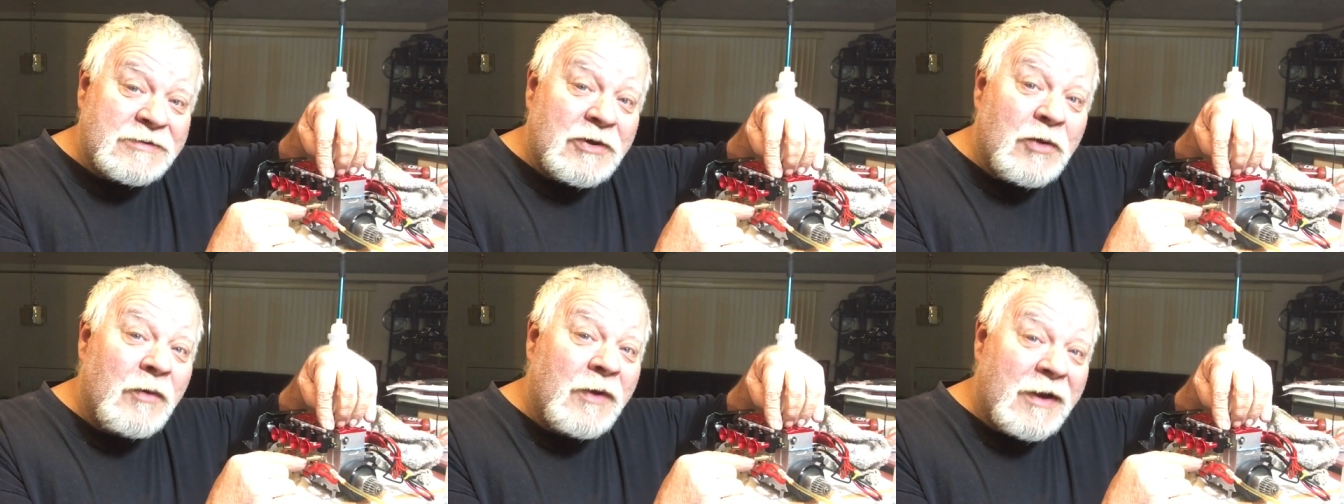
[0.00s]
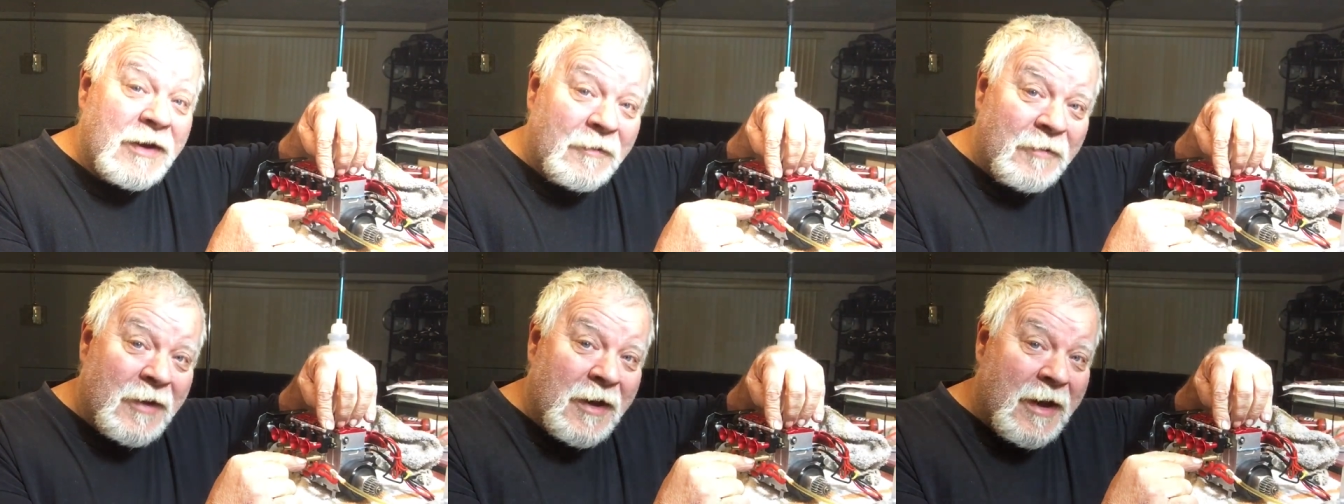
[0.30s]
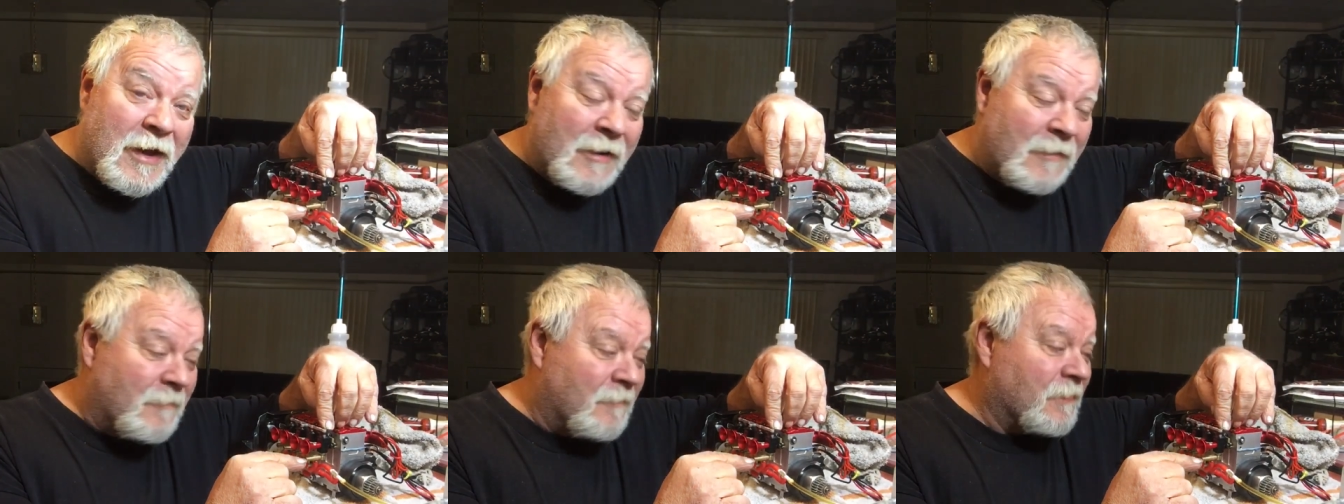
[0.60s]
go in the
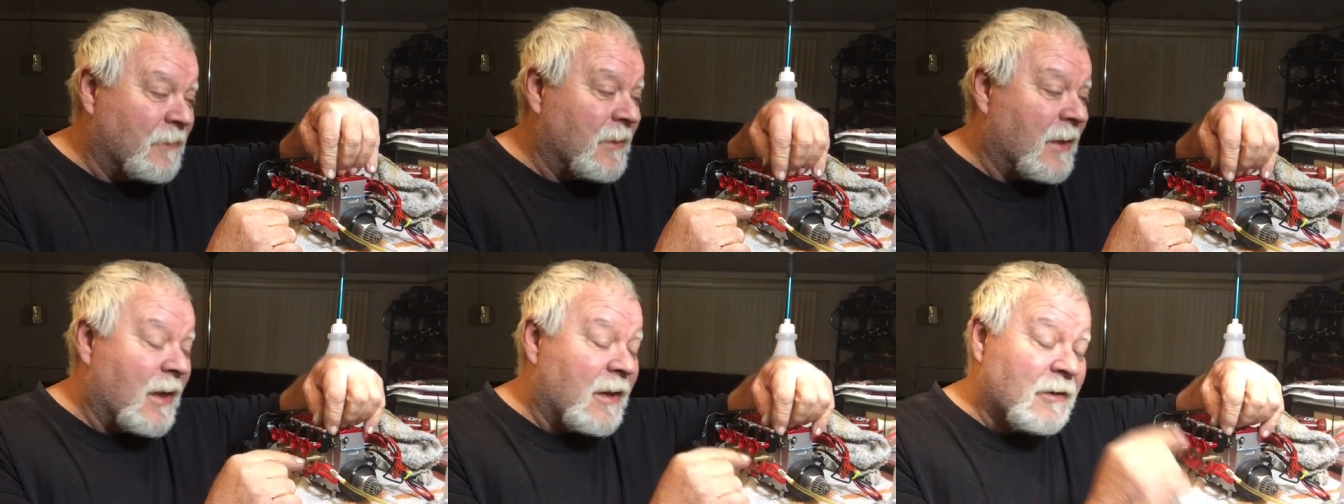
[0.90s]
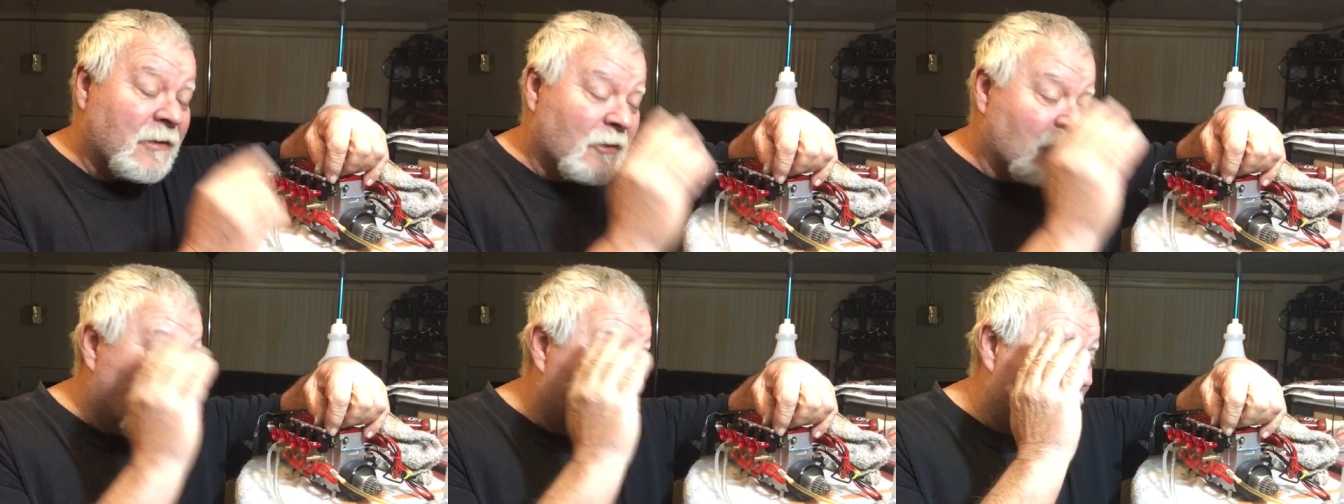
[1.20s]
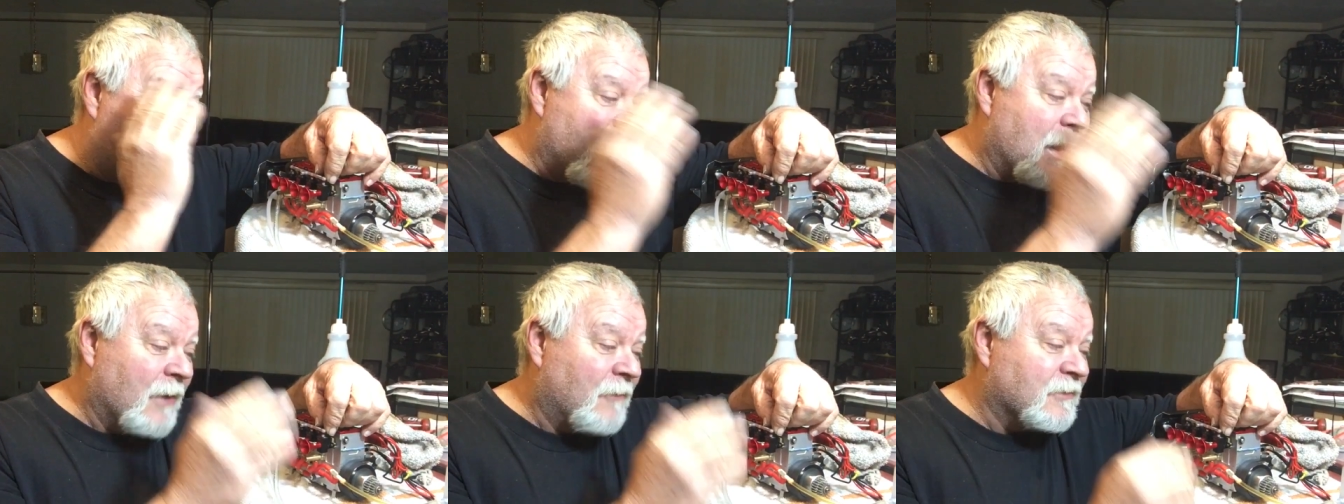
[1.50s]
bottom. I don't know
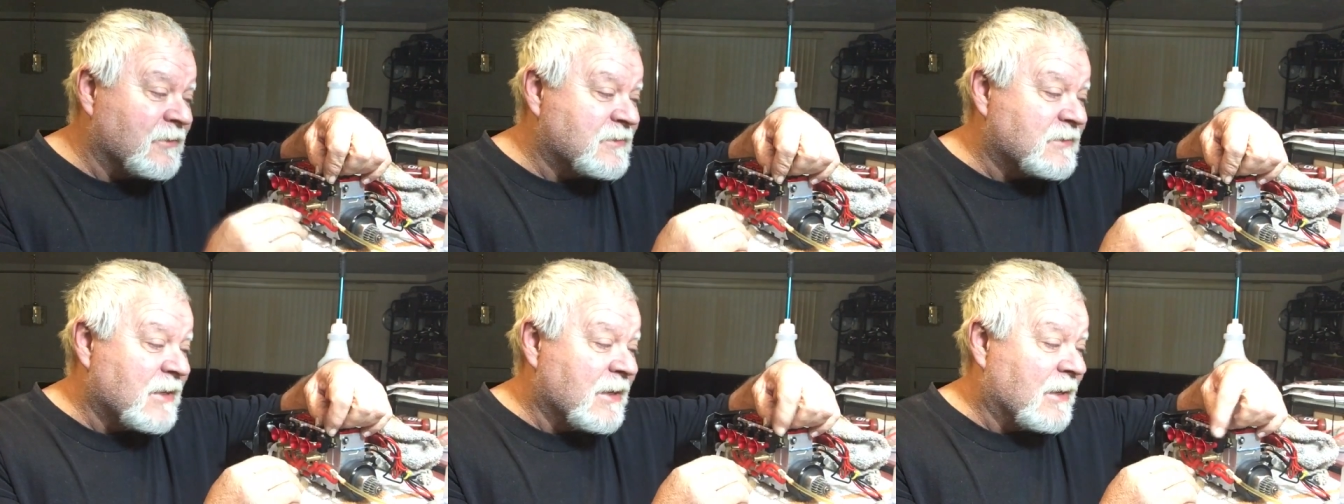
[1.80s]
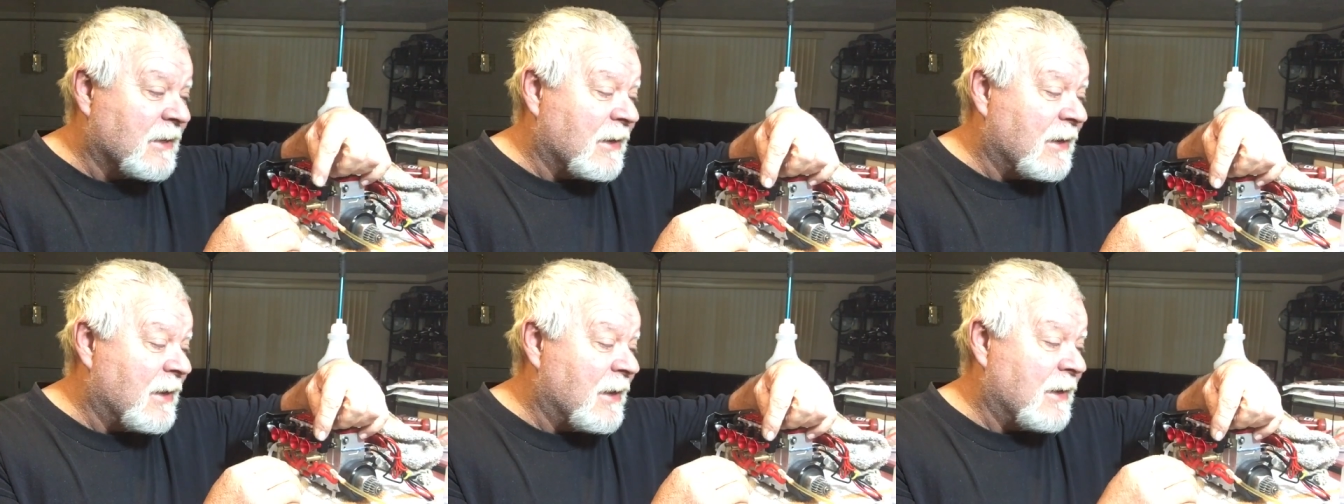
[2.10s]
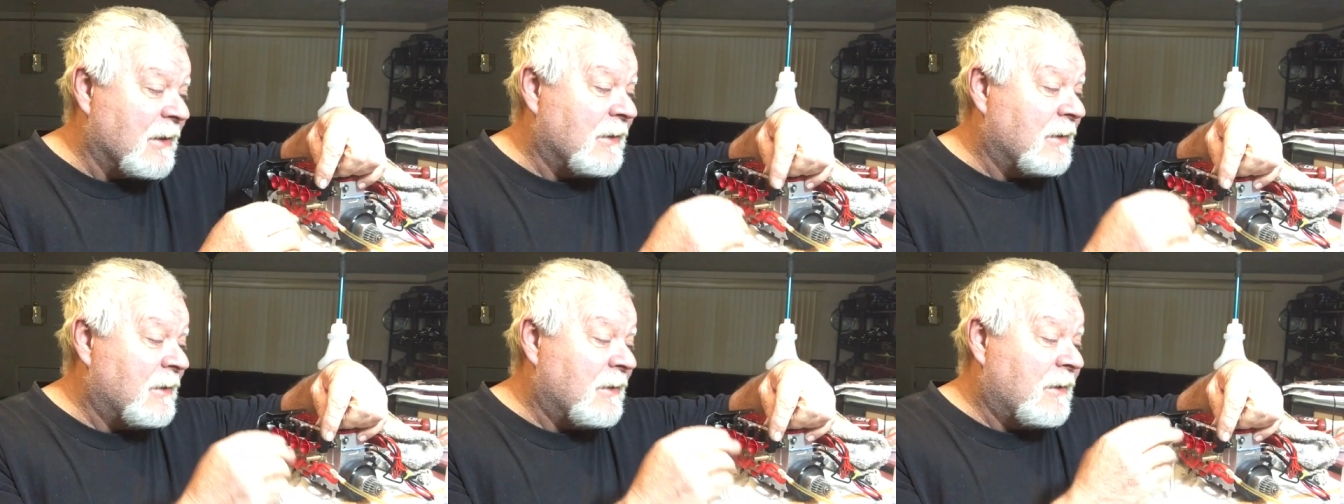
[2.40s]
why I was thinking that.